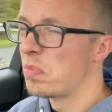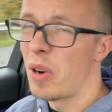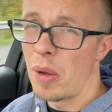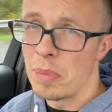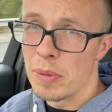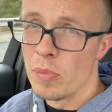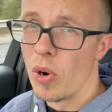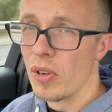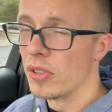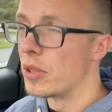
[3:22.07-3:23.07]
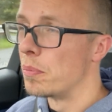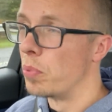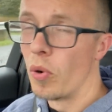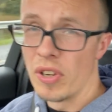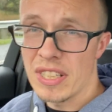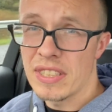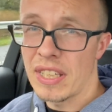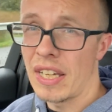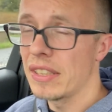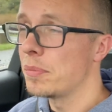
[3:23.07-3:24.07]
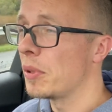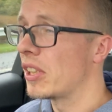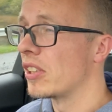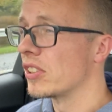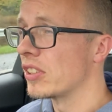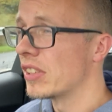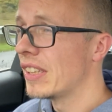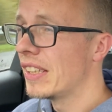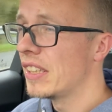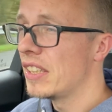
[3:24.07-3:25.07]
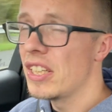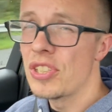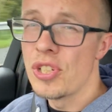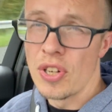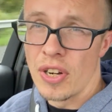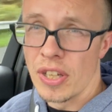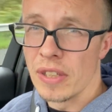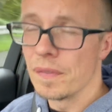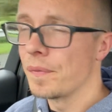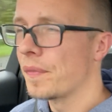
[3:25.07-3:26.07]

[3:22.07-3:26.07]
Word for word: probably more on the boring side because it's a journal